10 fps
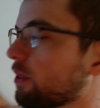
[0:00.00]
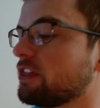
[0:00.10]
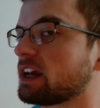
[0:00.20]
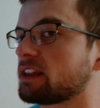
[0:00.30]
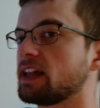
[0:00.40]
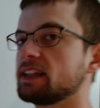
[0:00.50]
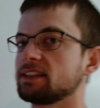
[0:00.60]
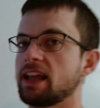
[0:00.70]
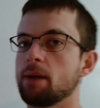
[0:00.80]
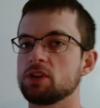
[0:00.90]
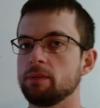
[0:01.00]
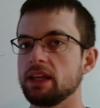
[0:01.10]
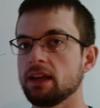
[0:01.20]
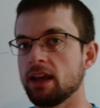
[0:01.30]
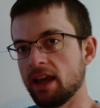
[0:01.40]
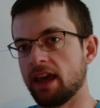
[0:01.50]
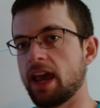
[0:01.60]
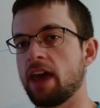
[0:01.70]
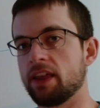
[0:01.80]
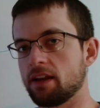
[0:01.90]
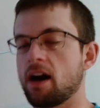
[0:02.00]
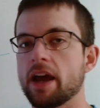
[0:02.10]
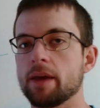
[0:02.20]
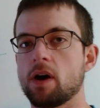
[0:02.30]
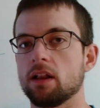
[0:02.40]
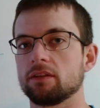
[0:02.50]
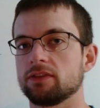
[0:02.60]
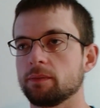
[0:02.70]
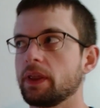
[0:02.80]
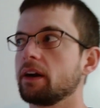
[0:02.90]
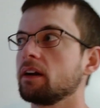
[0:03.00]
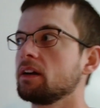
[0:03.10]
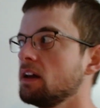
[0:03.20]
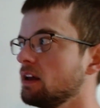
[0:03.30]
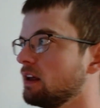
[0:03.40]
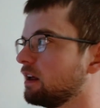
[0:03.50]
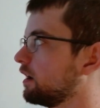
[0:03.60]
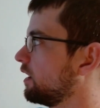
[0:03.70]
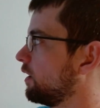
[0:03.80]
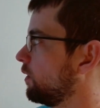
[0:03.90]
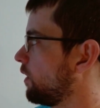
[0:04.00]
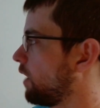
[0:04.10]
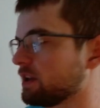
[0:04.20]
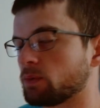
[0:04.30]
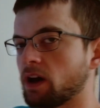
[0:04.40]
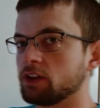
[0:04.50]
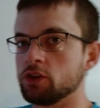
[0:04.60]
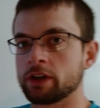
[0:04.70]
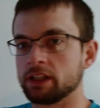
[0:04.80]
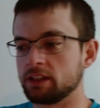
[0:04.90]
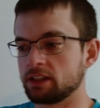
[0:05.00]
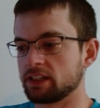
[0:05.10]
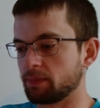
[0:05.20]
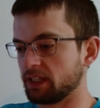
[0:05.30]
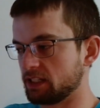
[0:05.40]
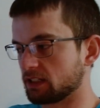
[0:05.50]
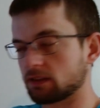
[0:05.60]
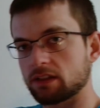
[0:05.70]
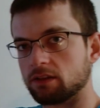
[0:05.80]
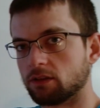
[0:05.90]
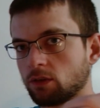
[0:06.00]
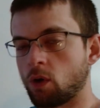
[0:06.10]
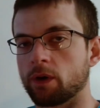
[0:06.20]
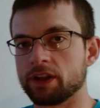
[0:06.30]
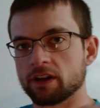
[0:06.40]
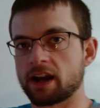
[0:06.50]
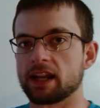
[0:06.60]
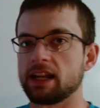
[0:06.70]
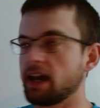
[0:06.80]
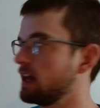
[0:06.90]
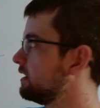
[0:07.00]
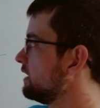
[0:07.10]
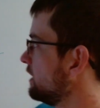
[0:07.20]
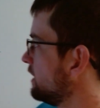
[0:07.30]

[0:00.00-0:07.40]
thick that slab should be, and then eyeball it from there. As well, you could simply just lower your cutting head,